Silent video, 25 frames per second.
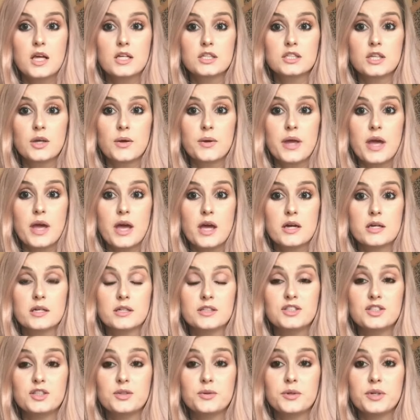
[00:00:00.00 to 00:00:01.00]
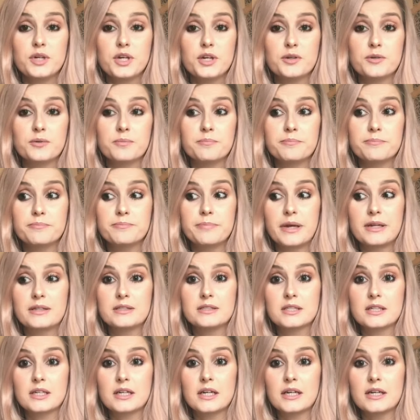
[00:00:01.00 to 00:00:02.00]
So yeah, do you,
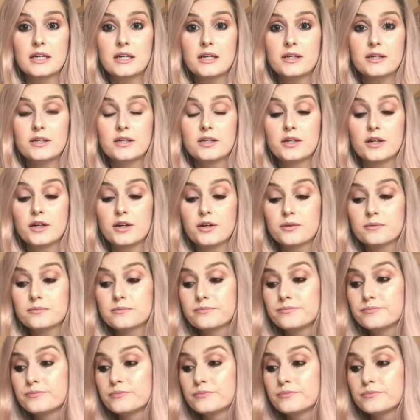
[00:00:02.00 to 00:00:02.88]
basically, you know.